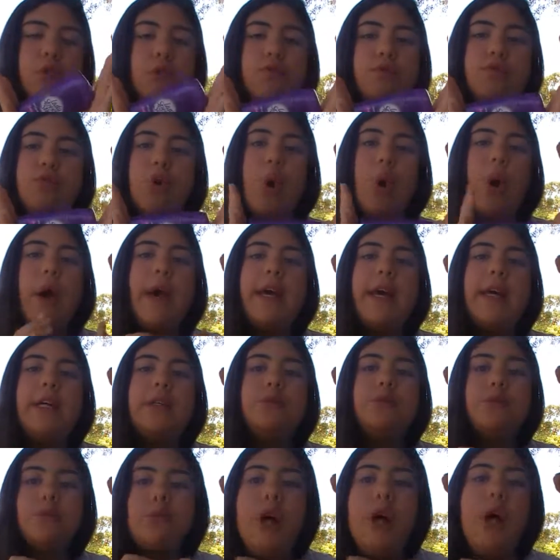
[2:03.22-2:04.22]
of joy
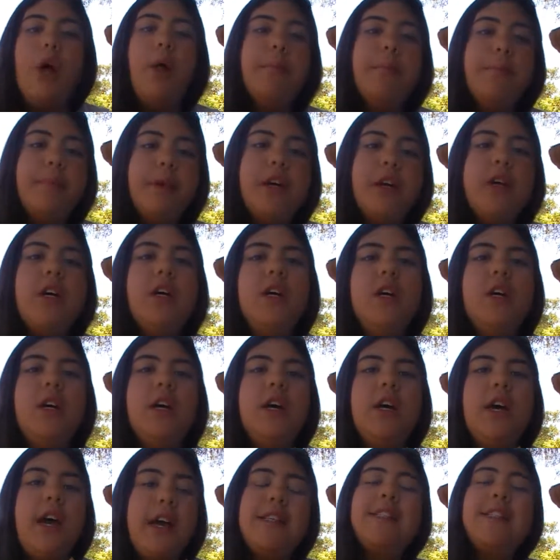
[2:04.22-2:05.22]
will help
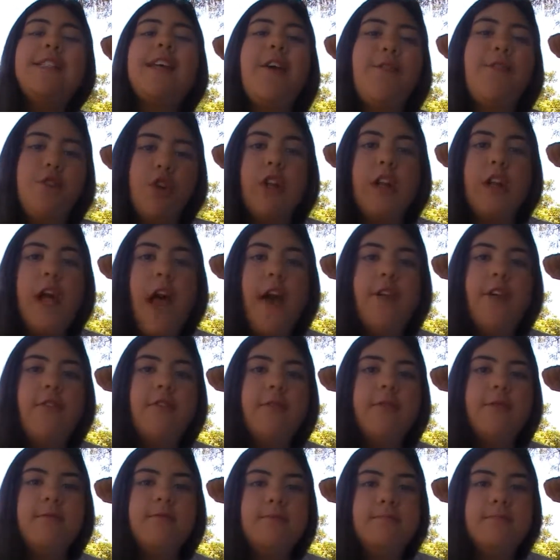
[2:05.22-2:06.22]
and save your life.
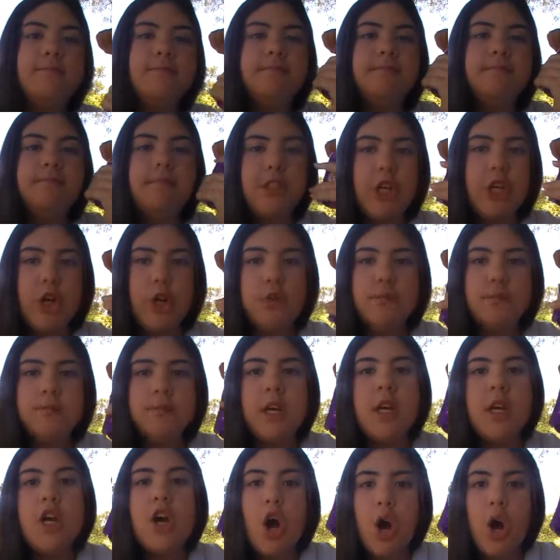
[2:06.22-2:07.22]
So,
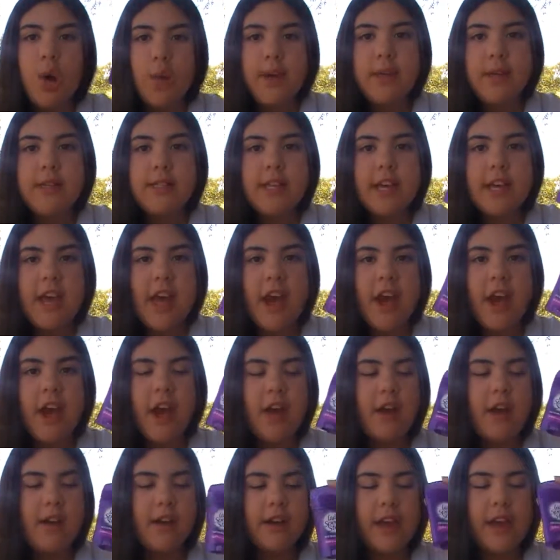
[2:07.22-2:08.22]
always ca
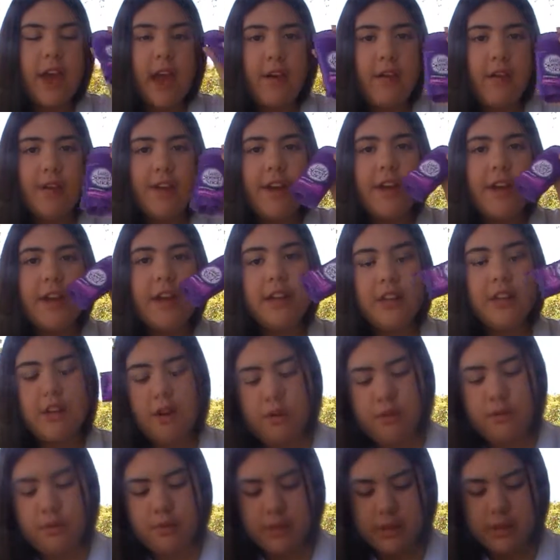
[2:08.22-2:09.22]
uh, carry
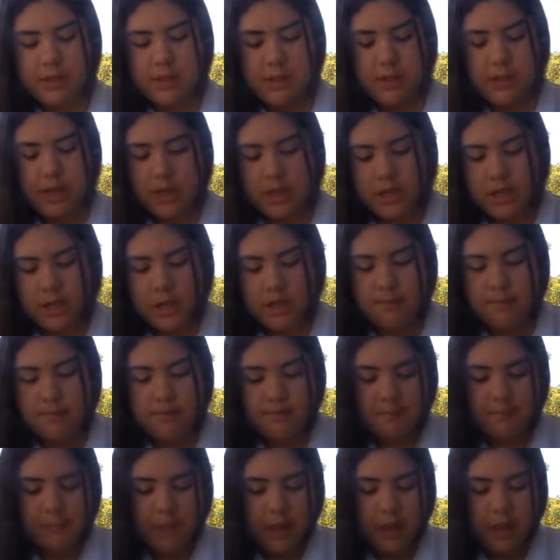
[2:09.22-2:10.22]
deodorant stick.
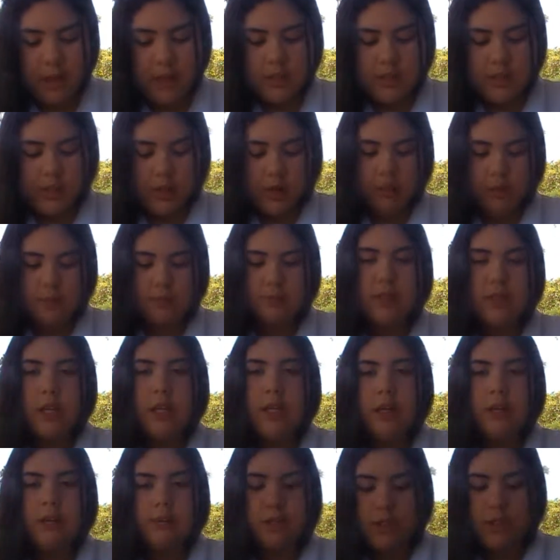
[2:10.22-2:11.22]
So,
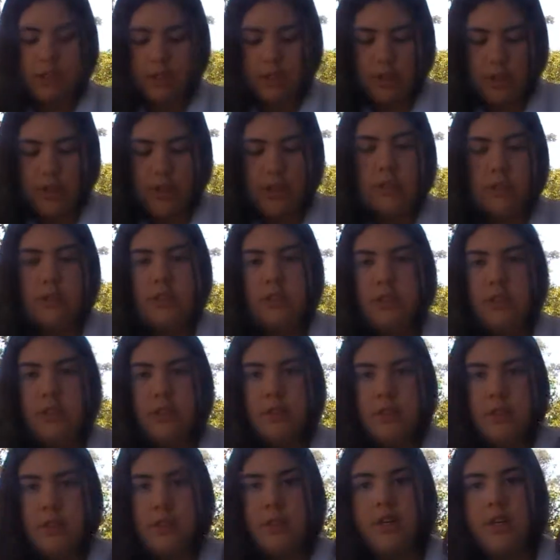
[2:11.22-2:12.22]
just gonna
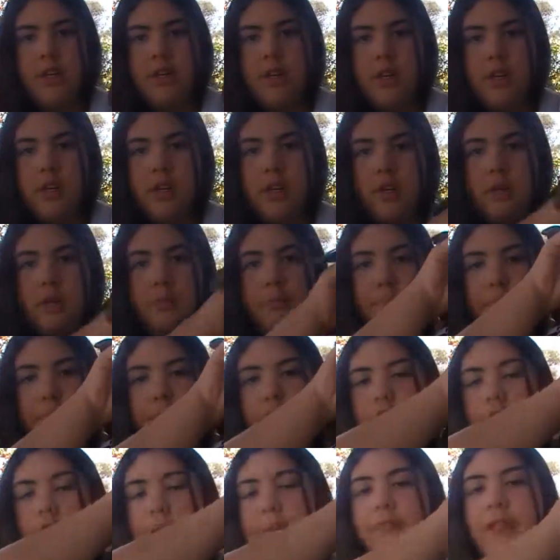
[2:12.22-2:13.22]

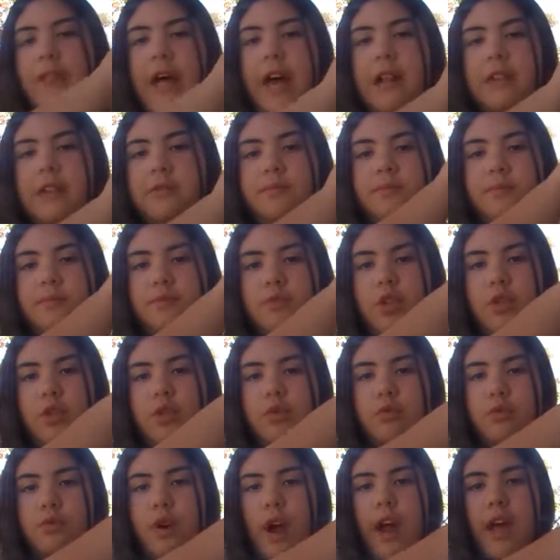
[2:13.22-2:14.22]
plop that
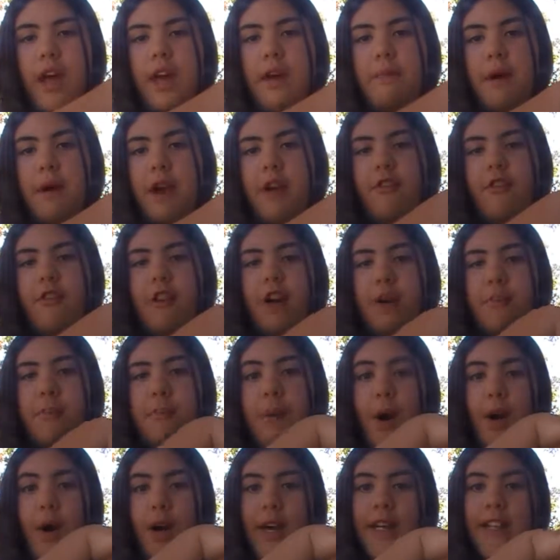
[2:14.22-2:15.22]
right in my front
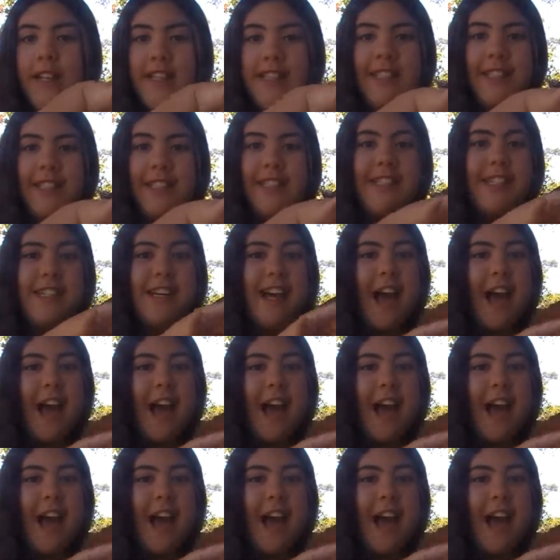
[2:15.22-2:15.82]
pocket.